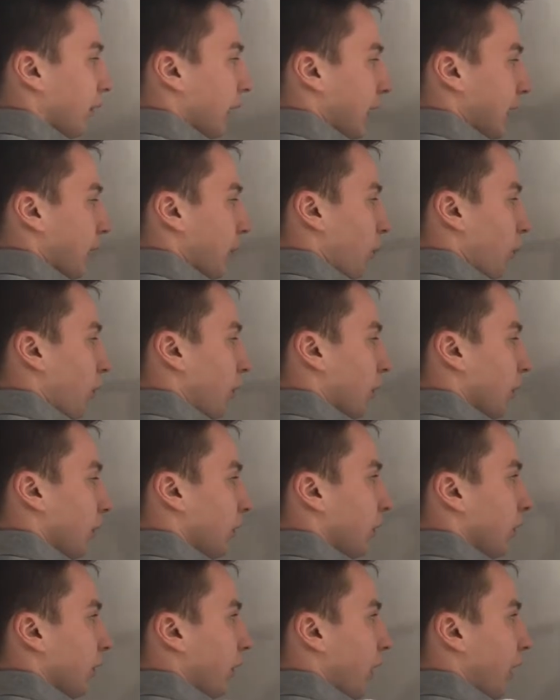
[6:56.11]
That's
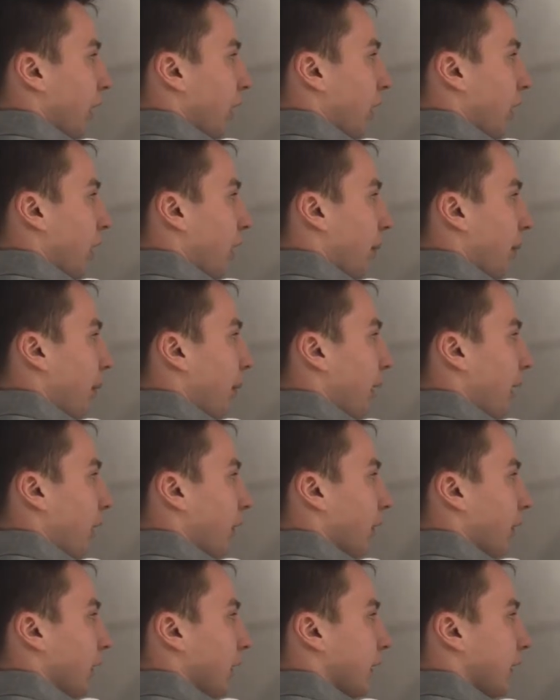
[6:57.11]
1. And our upper
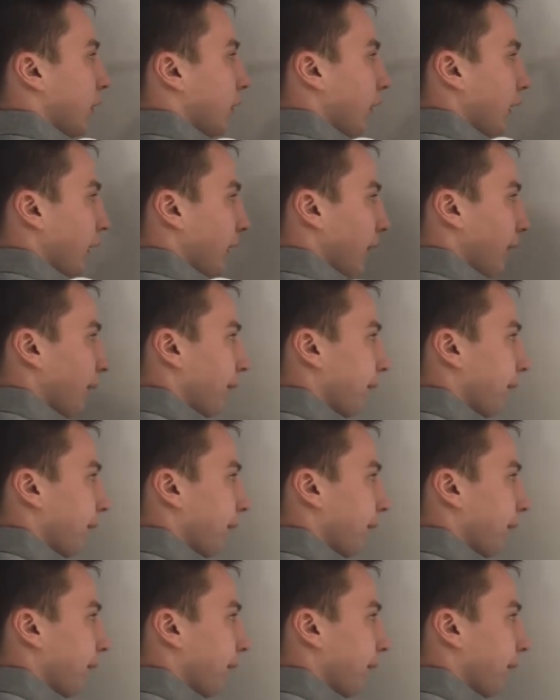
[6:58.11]
bound is 3.